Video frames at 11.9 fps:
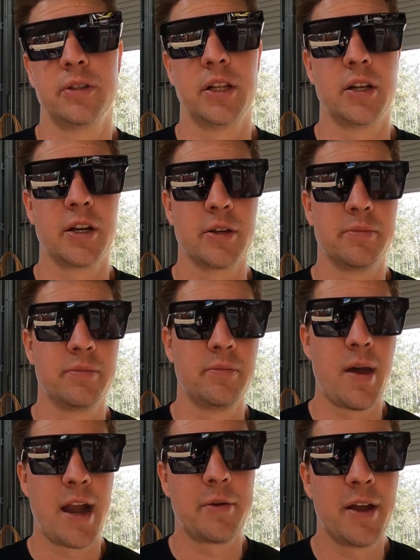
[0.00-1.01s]
I like them.
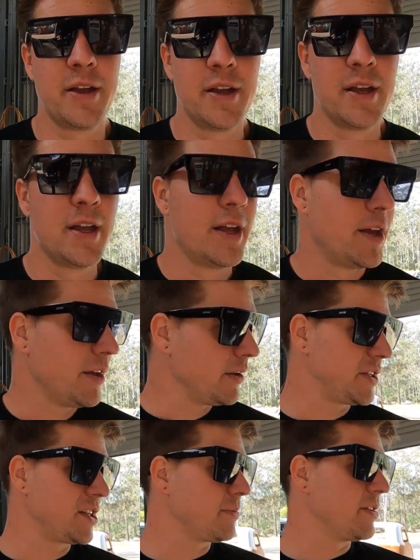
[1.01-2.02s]
But anyway, I'll
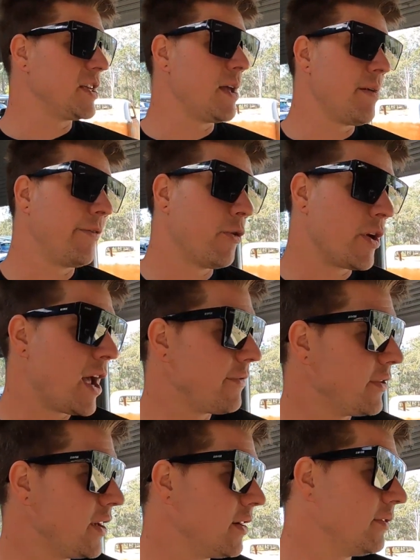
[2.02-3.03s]
stick to my
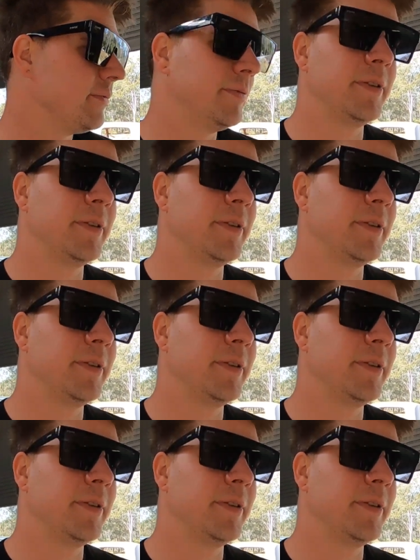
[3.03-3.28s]
TB48 for now.